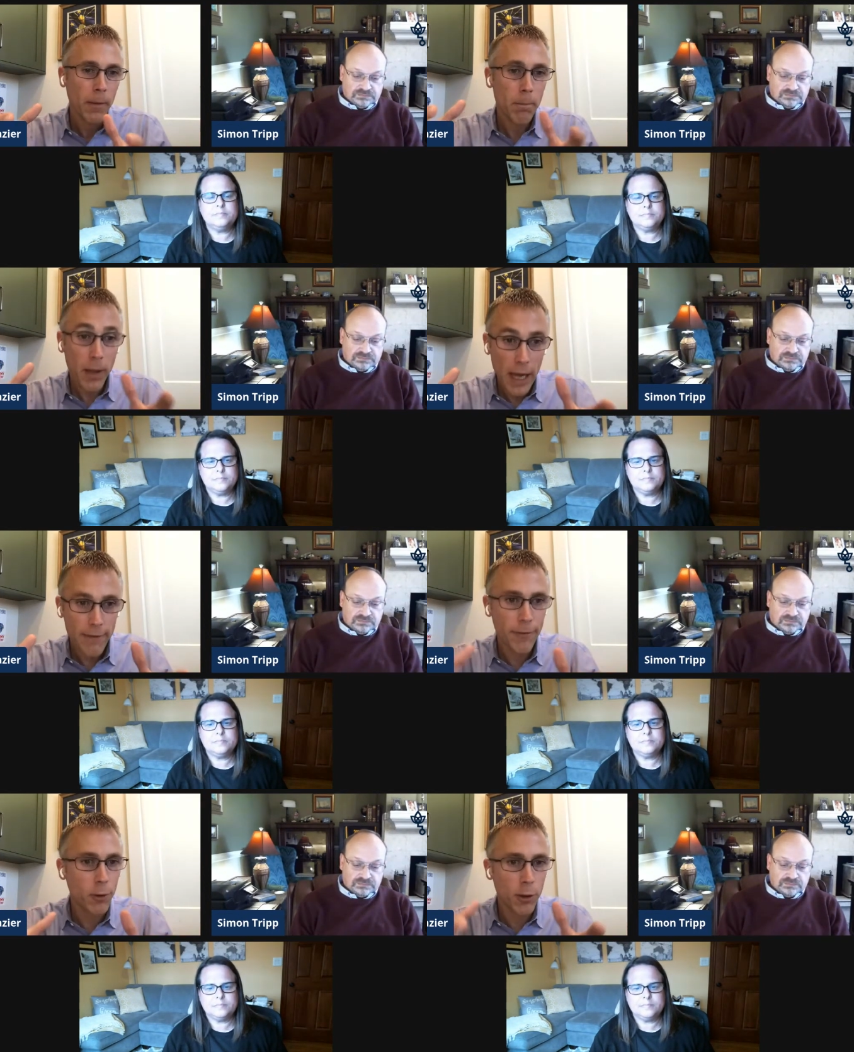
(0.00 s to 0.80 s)

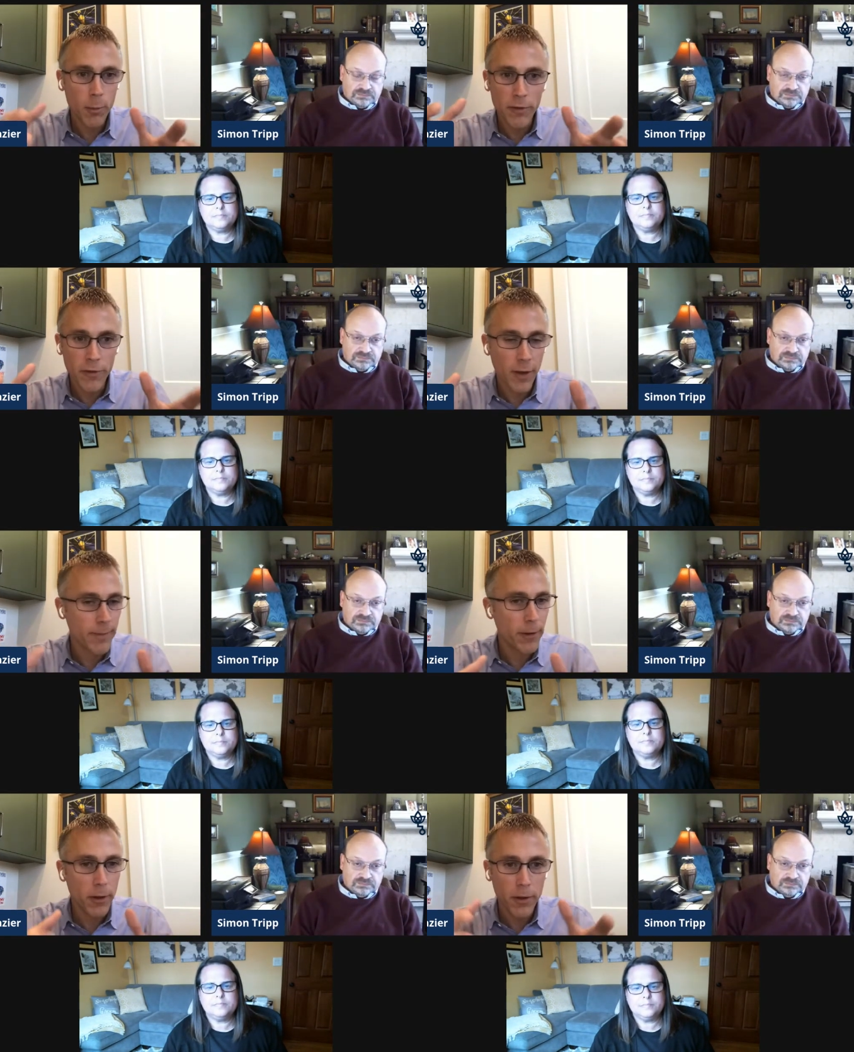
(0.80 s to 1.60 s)
Speaker 1: platforms,
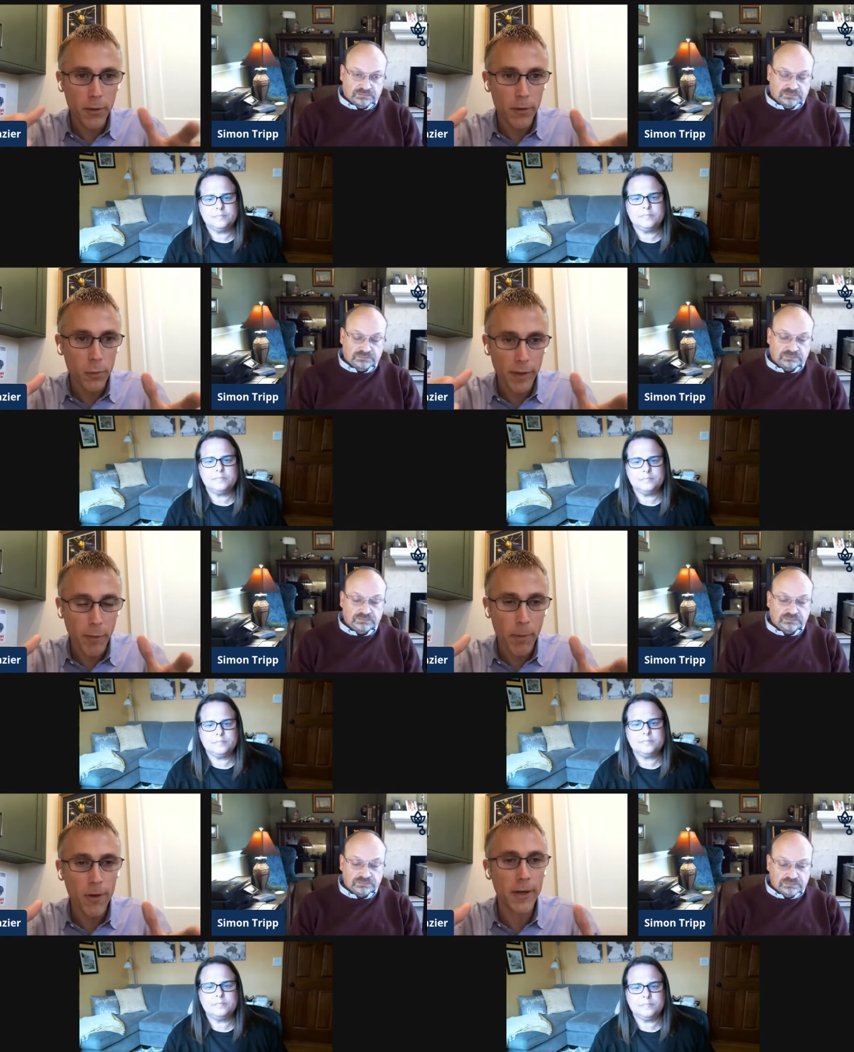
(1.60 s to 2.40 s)
subverticals, whatever
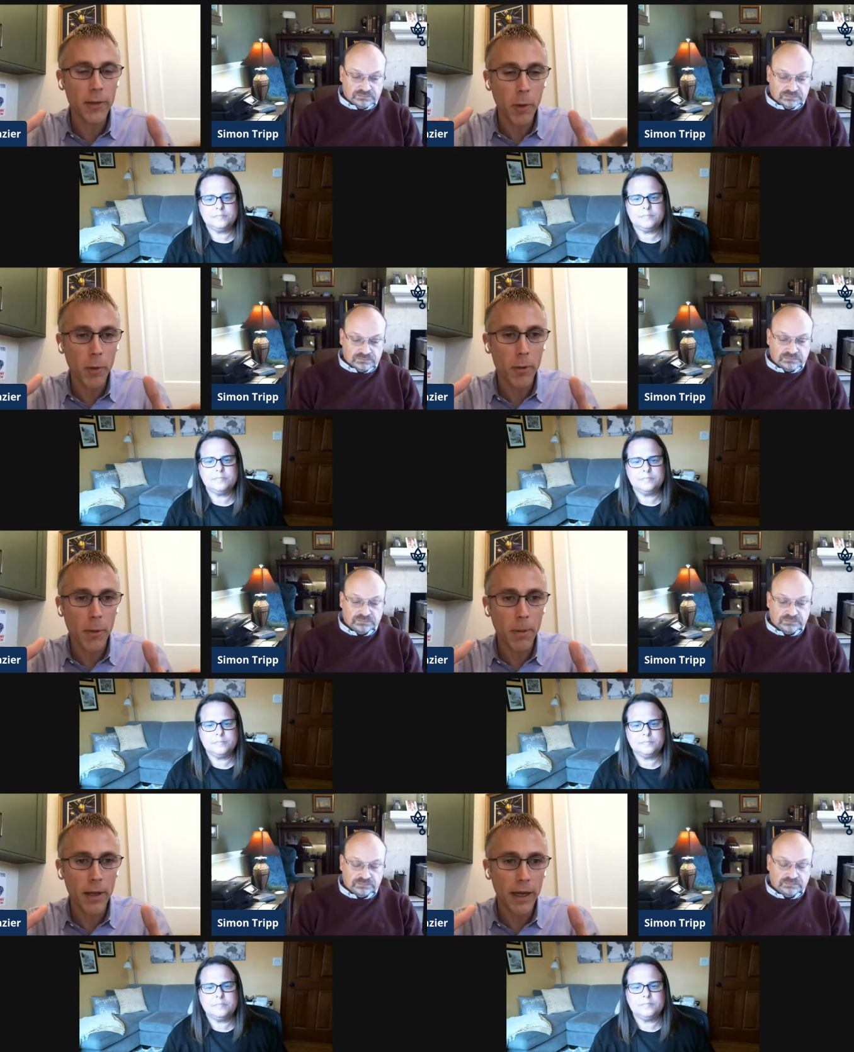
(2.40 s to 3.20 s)
pronoun we want to
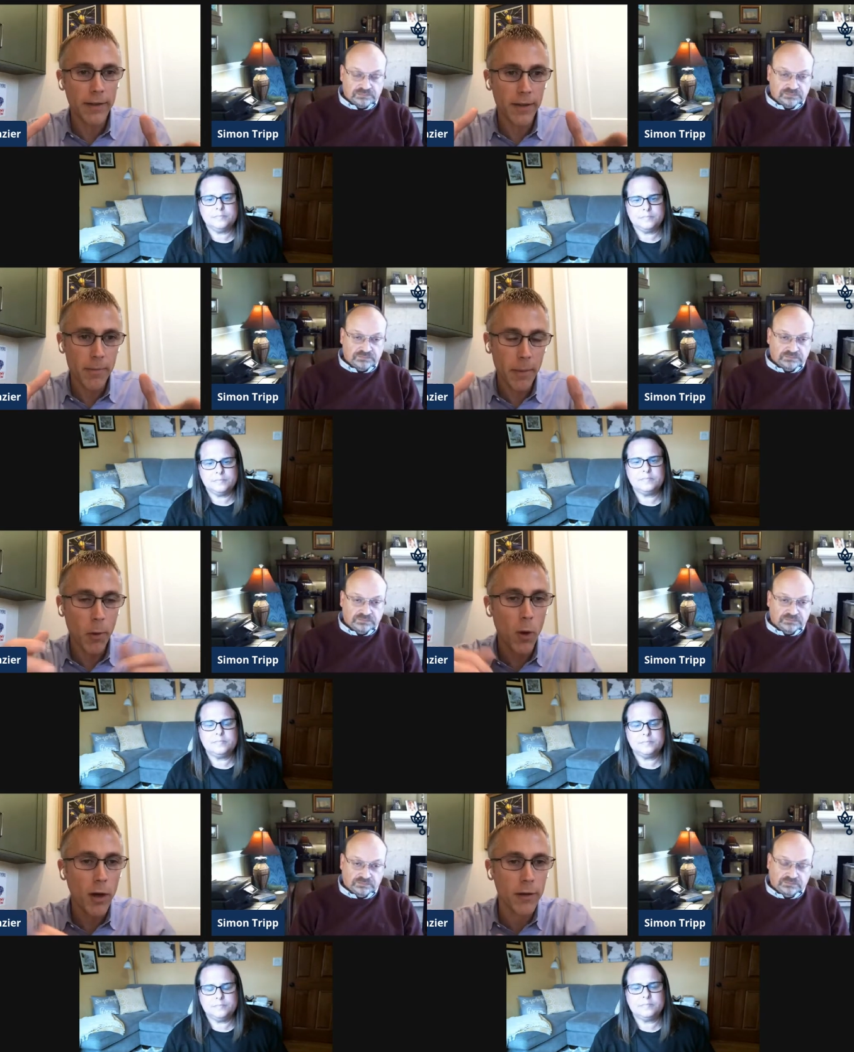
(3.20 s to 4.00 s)
apply to them. Maybe
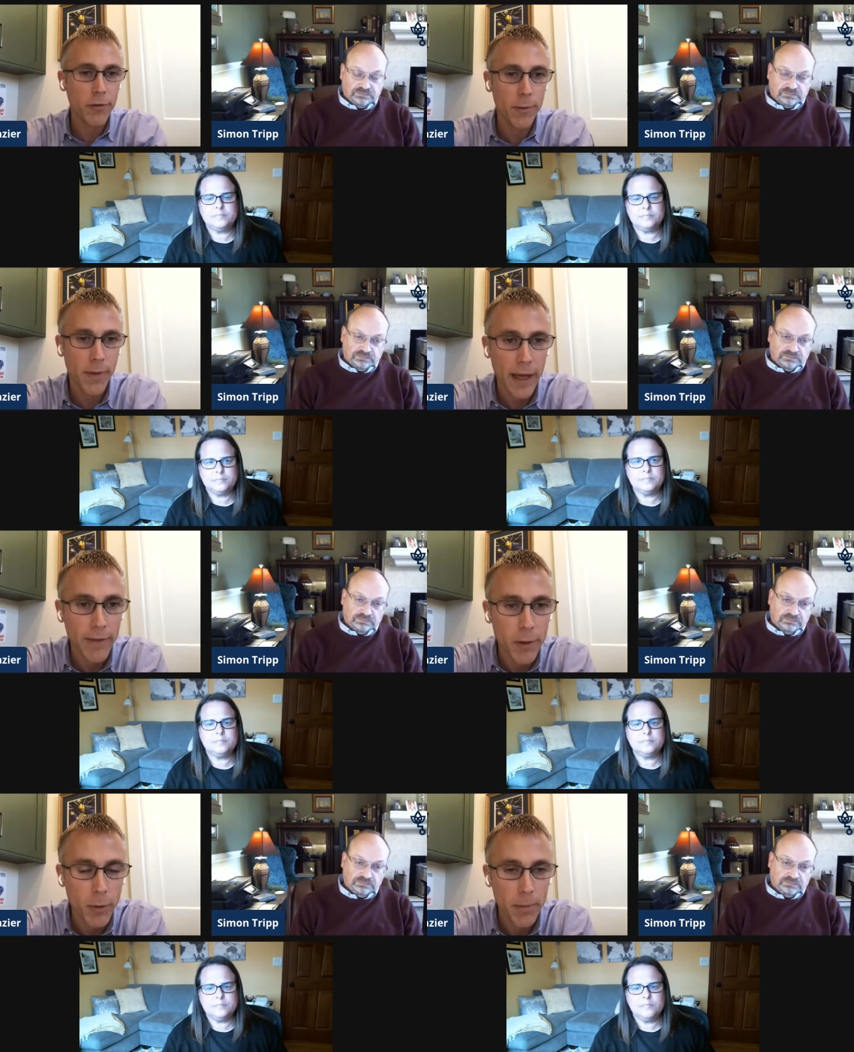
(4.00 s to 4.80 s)
walk us through that if
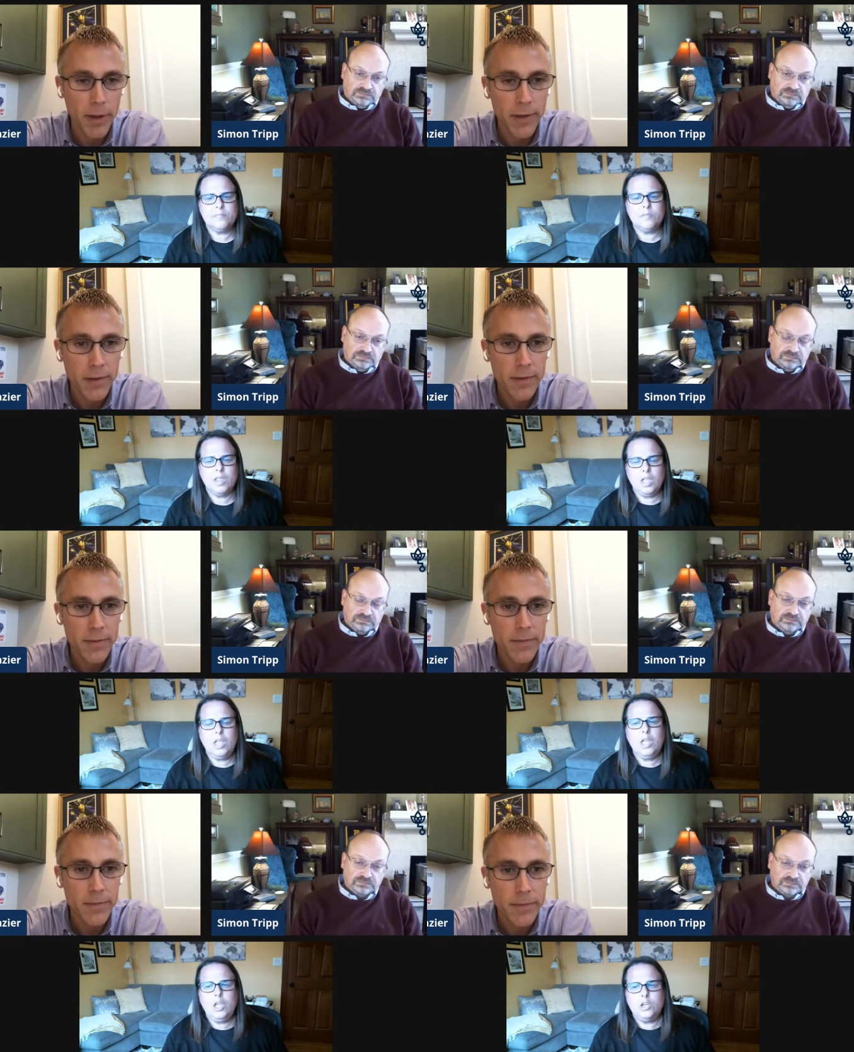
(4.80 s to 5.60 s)
you would, please.
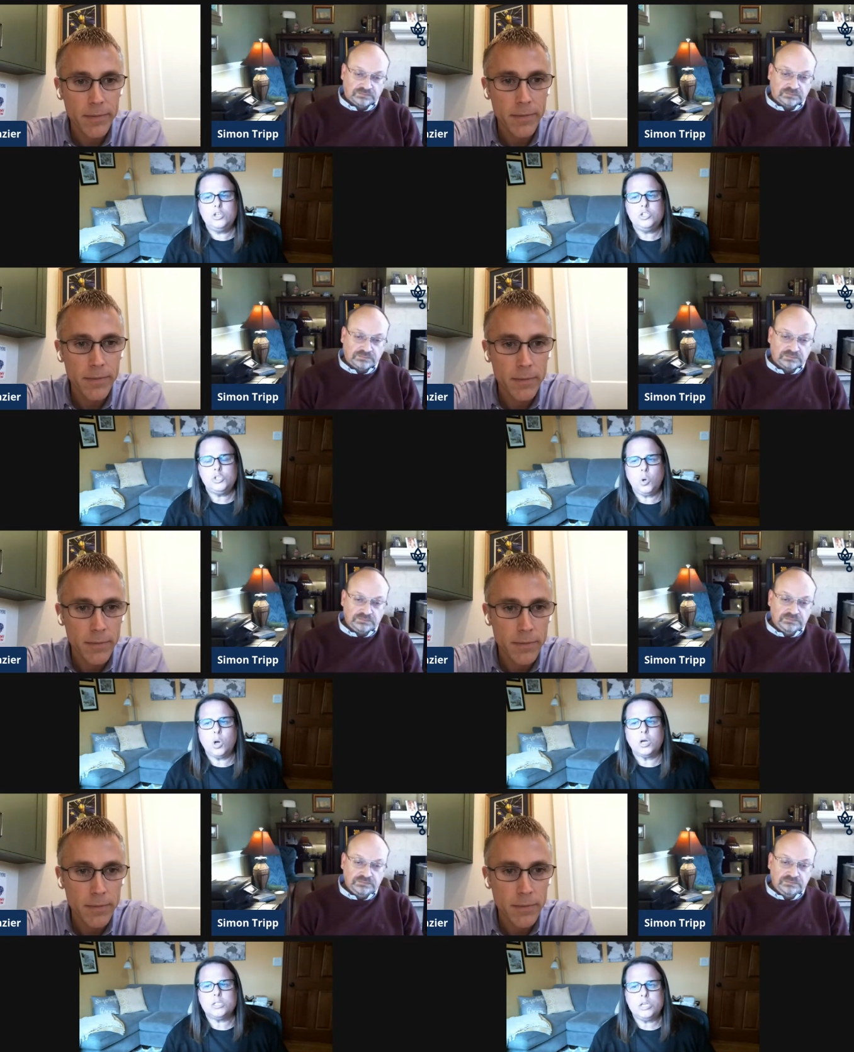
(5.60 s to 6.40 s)

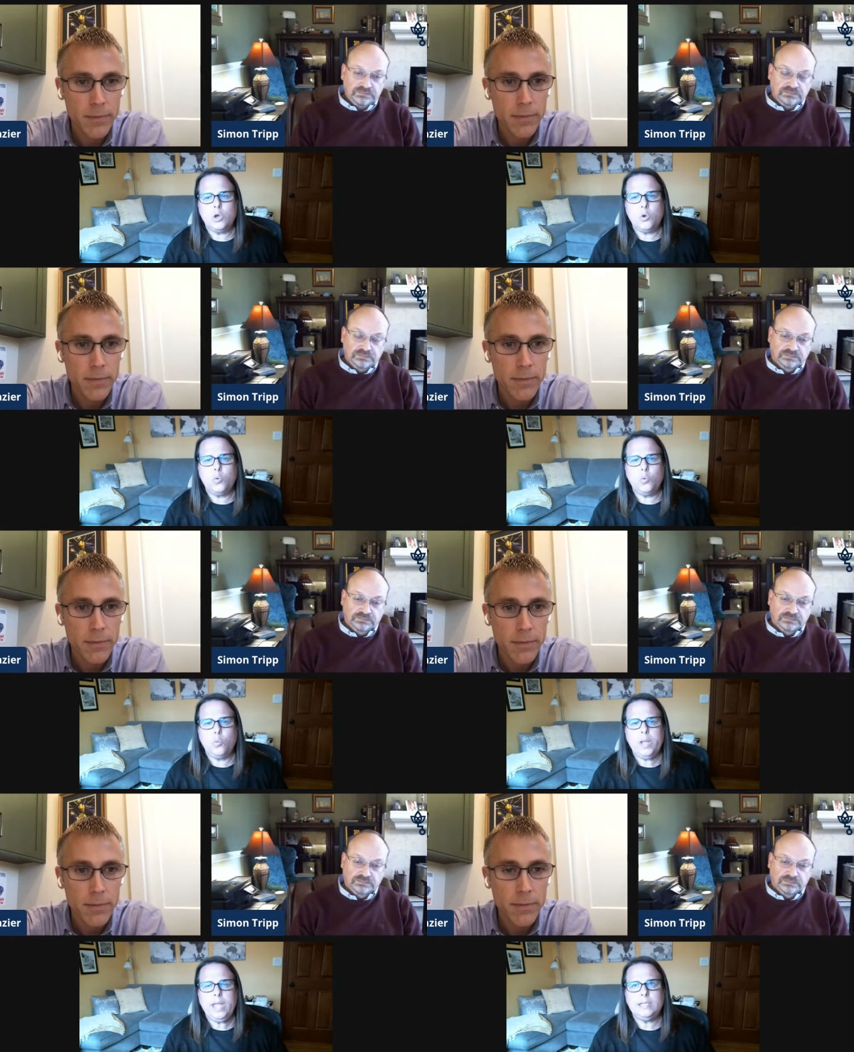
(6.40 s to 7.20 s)
Speaker 2: Sure. So
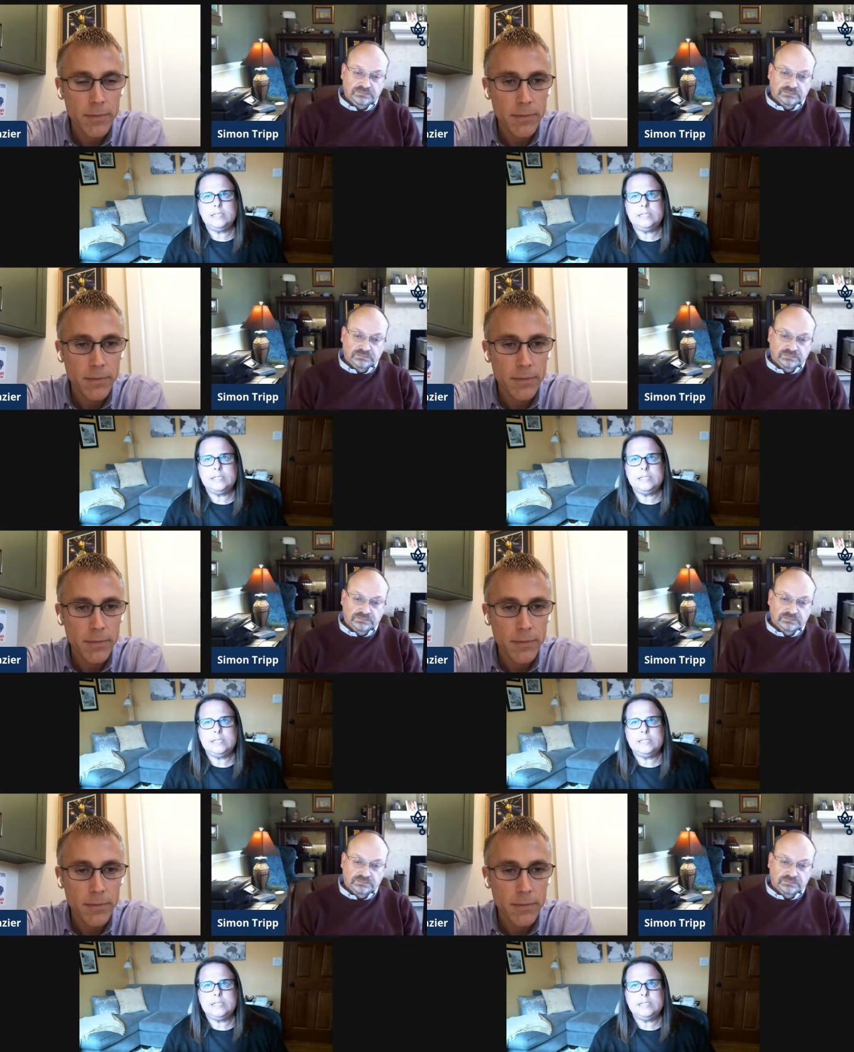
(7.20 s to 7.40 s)
we